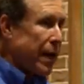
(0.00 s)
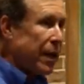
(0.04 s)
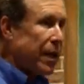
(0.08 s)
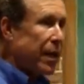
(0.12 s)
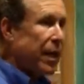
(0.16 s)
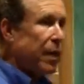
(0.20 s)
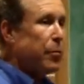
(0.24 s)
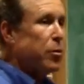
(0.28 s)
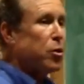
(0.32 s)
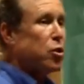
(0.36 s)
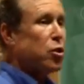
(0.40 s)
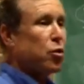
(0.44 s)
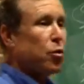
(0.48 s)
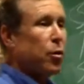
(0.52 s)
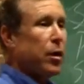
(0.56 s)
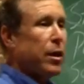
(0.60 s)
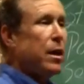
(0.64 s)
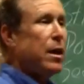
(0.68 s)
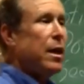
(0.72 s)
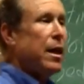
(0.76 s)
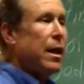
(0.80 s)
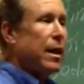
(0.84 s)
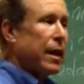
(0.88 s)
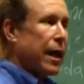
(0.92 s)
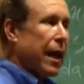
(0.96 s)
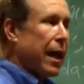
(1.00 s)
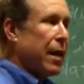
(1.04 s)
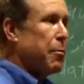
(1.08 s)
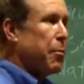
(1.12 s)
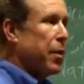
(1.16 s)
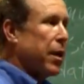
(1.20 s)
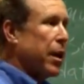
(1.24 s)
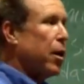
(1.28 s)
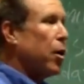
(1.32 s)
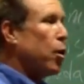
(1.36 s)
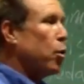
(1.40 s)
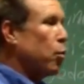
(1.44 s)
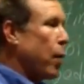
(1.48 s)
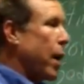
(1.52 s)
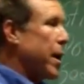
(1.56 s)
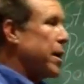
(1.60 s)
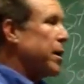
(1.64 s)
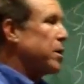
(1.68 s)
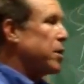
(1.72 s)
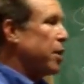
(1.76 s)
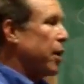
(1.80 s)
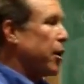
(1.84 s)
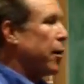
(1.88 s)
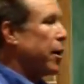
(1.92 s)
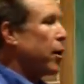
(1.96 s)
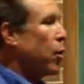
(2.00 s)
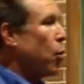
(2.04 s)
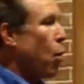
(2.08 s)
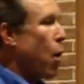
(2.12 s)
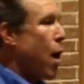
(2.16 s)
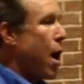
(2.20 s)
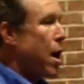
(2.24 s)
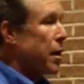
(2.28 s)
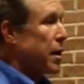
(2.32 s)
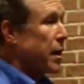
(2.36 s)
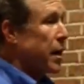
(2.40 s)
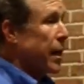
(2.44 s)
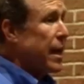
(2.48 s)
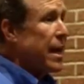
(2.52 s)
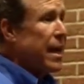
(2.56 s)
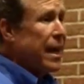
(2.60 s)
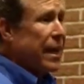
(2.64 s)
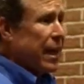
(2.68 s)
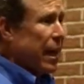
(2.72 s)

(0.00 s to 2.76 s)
chemistry can be a hereditary quality.